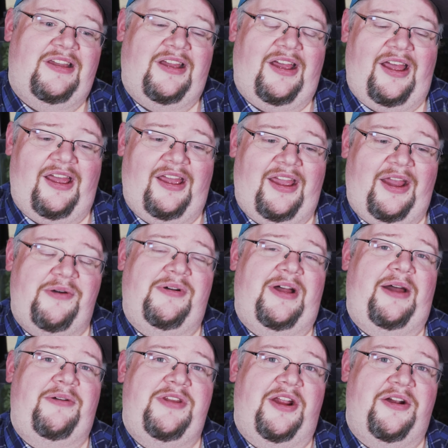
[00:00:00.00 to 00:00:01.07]

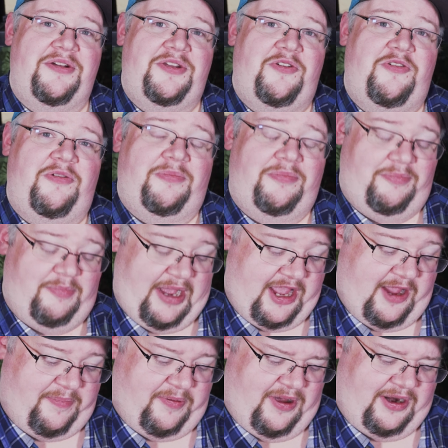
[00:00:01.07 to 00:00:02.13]
How dare you buy
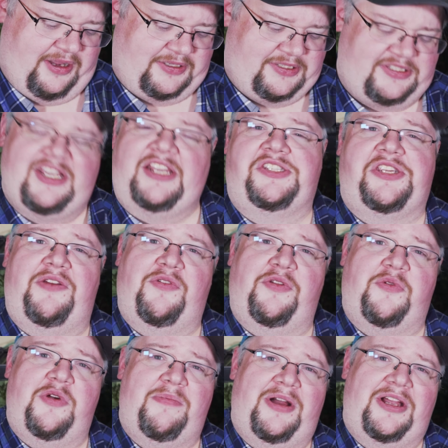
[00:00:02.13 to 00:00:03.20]
a product, test it for
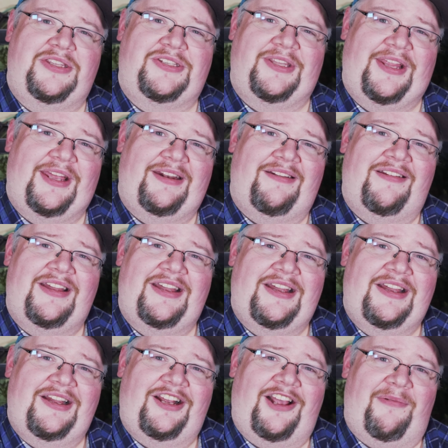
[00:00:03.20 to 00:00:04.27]
3 months, and then
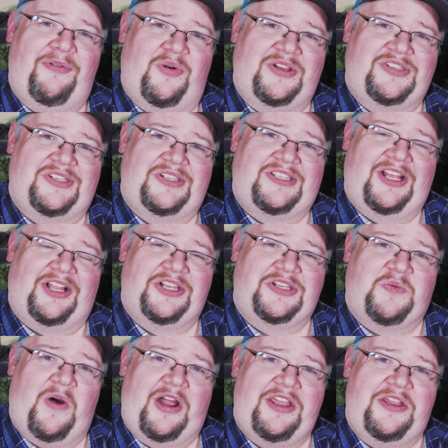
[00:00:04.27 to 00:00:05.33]
come to us and tell
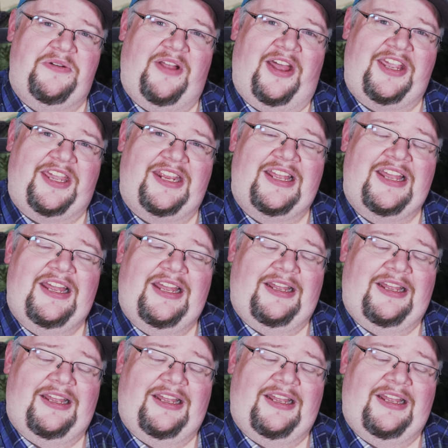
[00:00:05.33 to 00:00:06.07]
us why you like it?